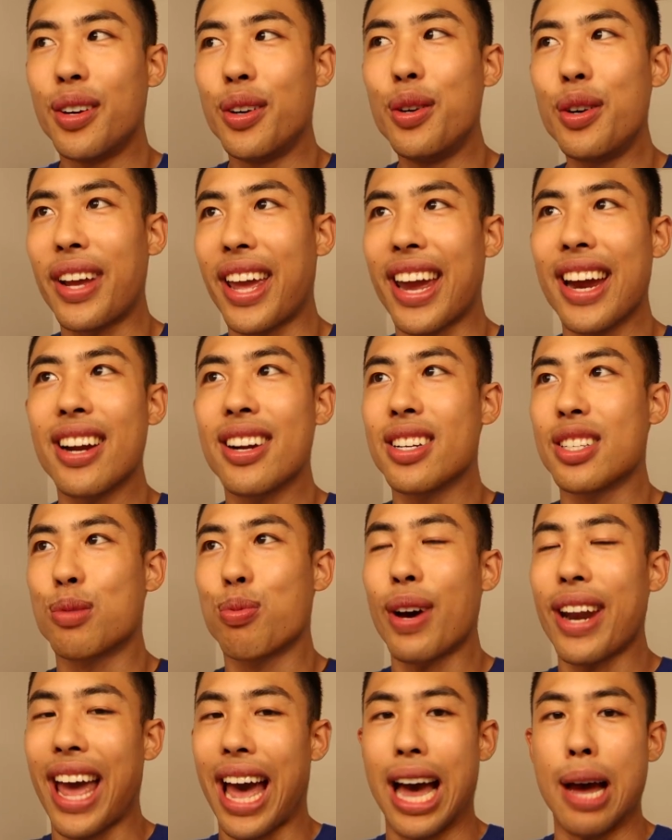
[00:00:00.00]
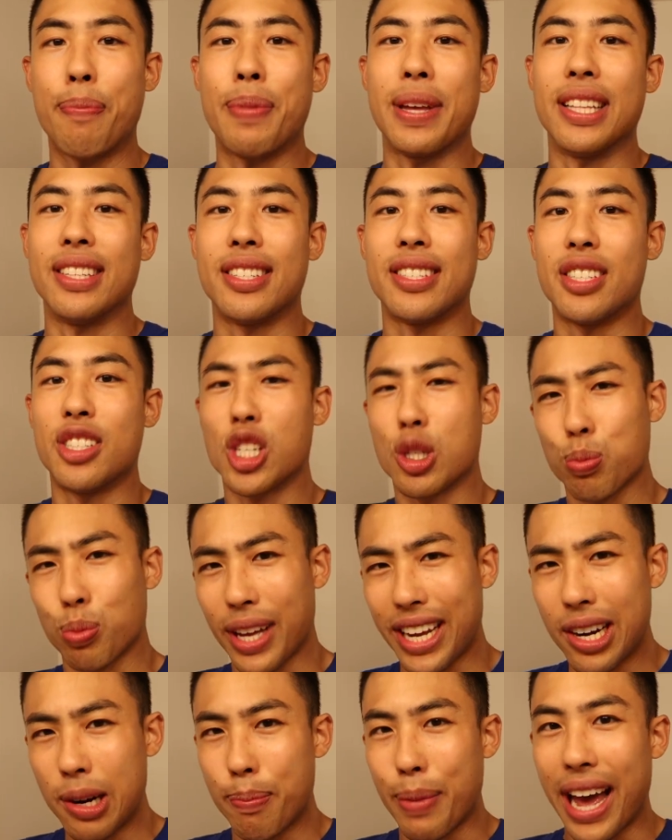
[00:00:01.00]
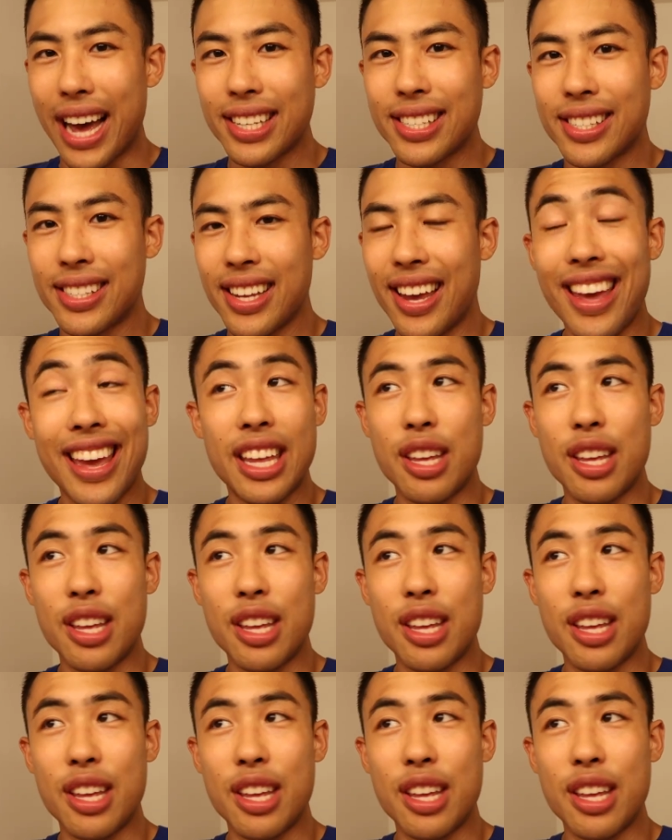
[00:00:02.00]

Who cares what happens? Just play your best.